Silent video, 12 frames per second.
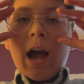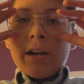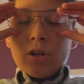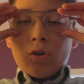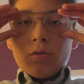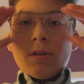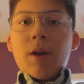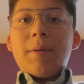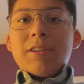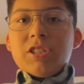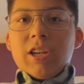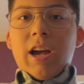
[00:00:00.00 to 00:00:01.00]
I know
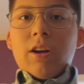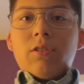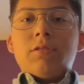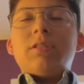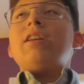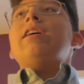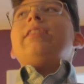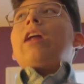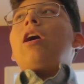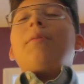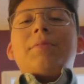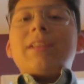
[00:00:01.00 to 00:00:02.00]
about Chicago.
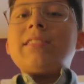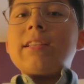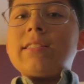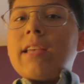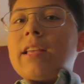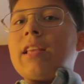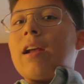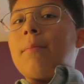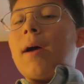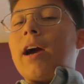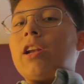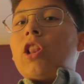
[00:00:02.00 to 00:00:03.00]
Now, that's not saying that
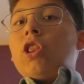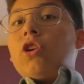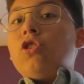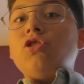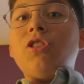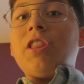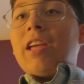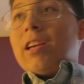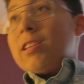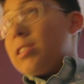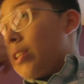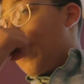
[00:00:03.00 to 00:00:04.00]
I'm not gonna learn
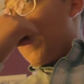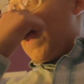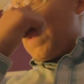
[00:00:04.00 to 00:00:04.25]
things,